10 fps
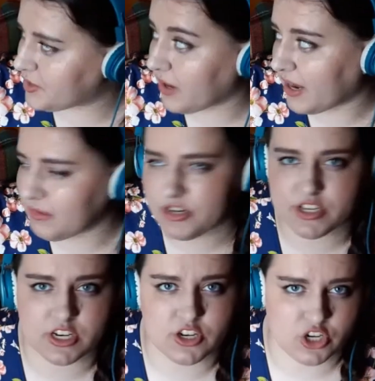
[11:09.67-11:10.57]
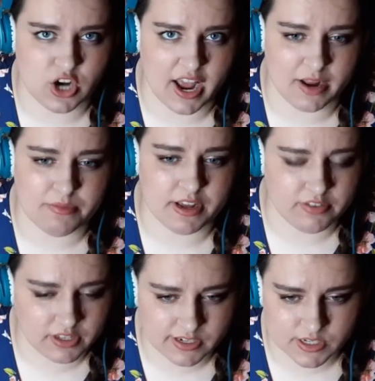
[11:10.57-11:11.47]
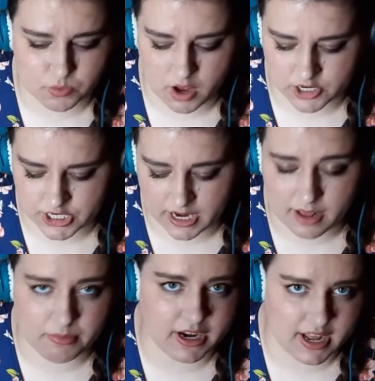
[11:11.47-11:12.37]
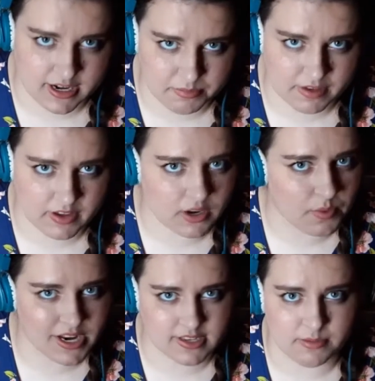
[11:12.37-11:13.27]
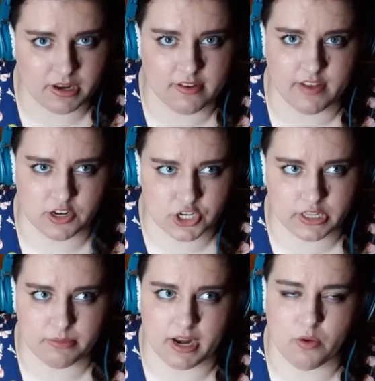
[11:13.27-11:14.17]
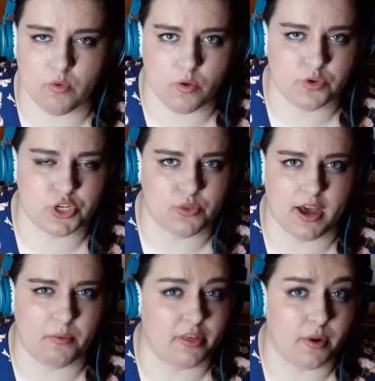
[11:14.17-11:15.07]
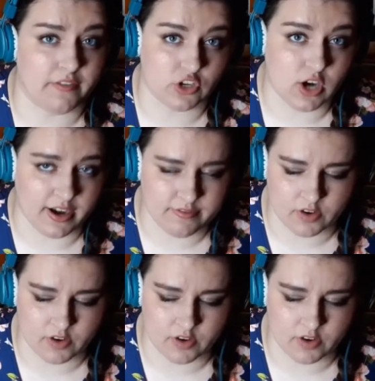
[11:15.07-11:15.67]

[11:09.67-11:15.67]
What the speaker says: So I am interested to try it. I'm definitely going to swatch it. I might end up giving it away to somebody eventually, but I won't do that without having tried it